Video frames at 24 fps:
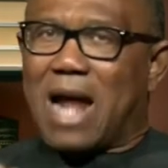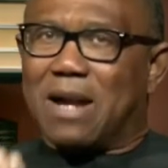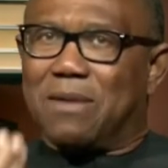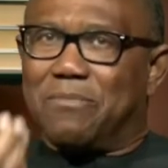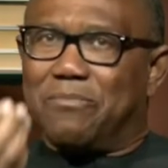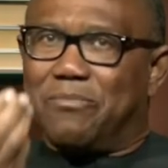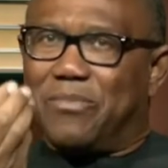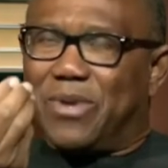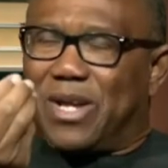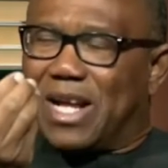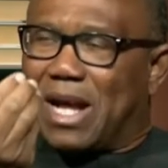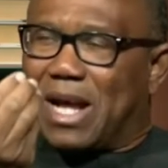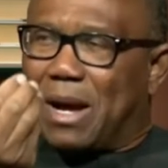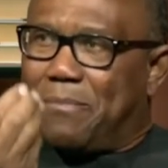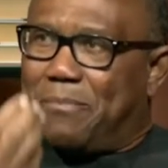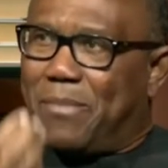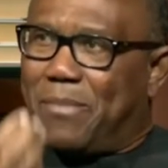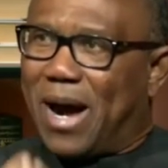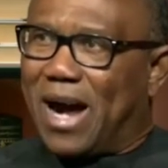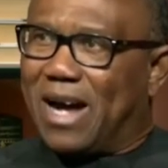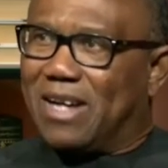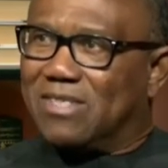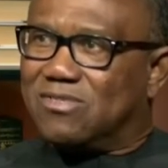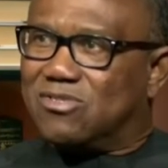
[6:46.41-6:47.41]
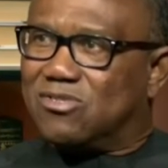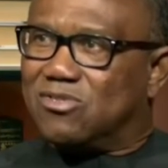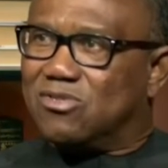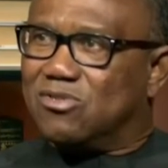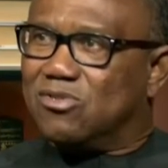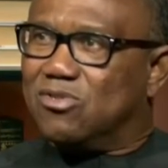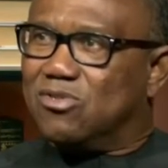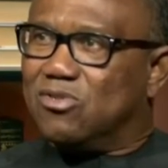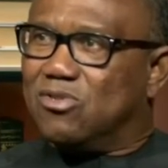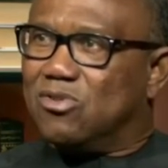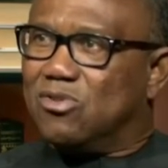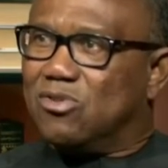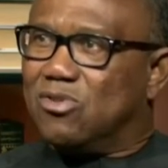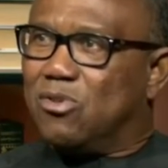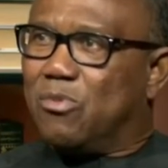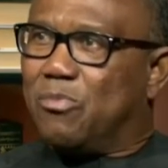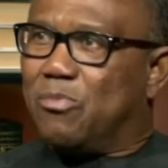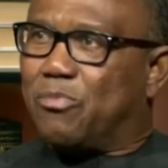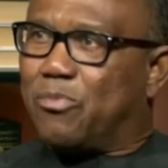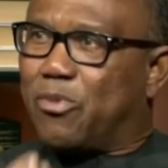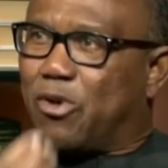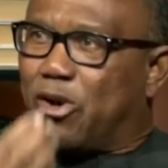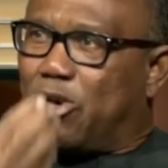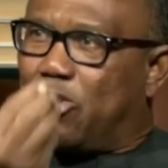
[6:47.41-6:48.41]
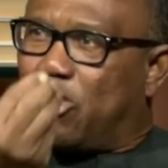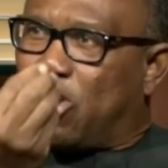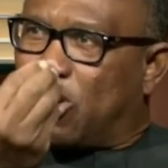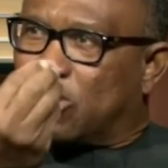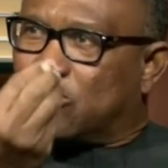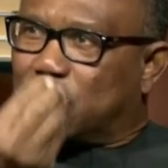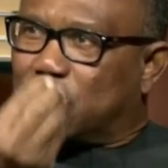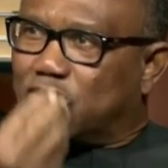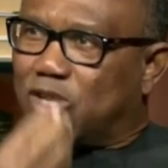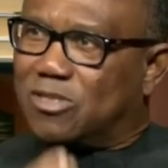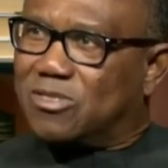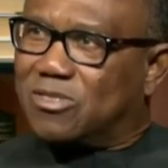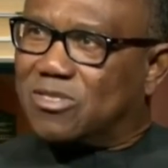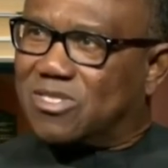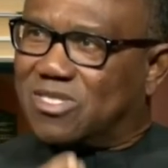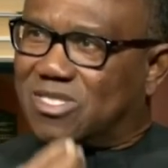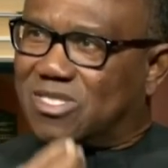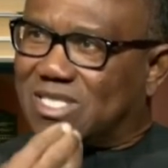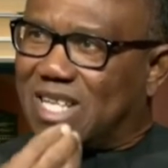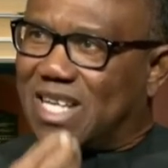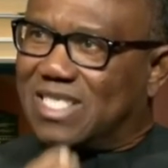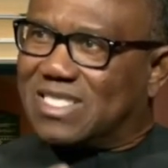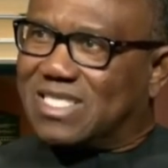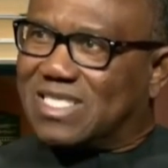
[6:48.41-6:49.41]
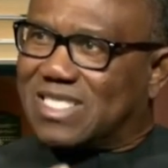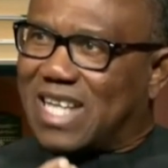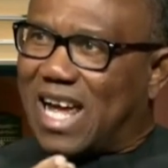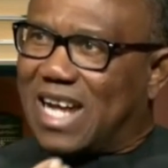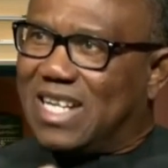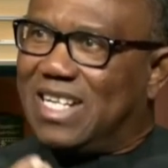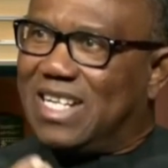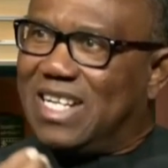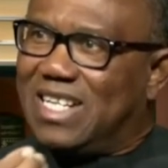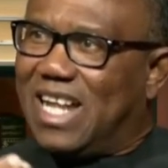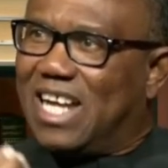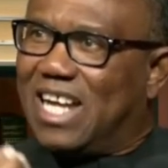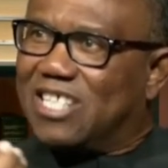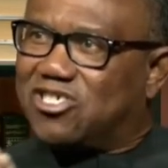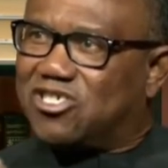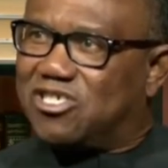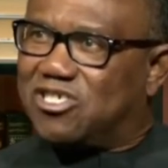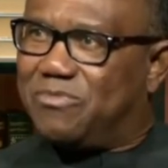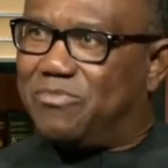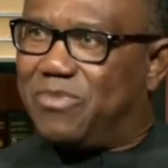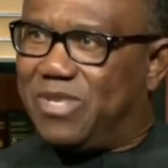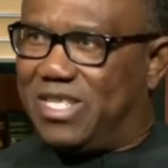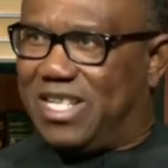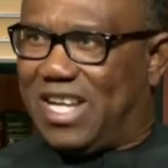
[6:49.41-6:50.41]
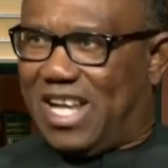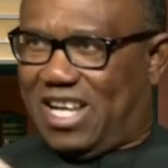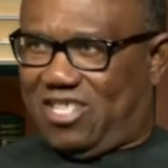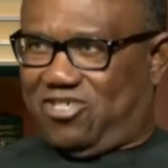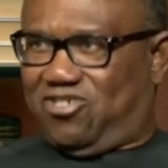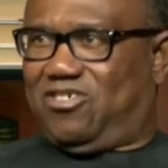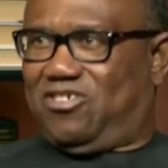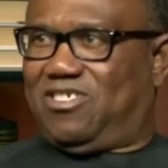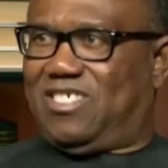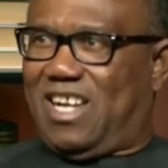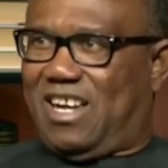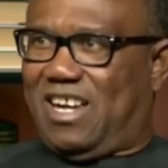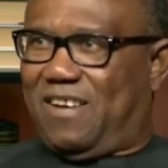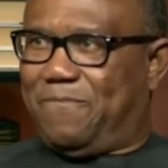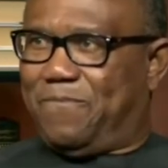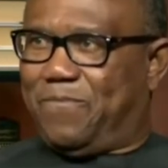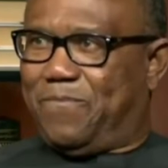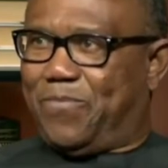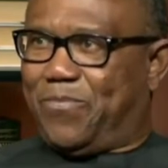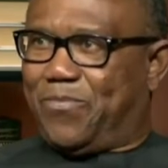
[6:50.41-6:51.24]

and bring about production-centered leadership in Nigeria,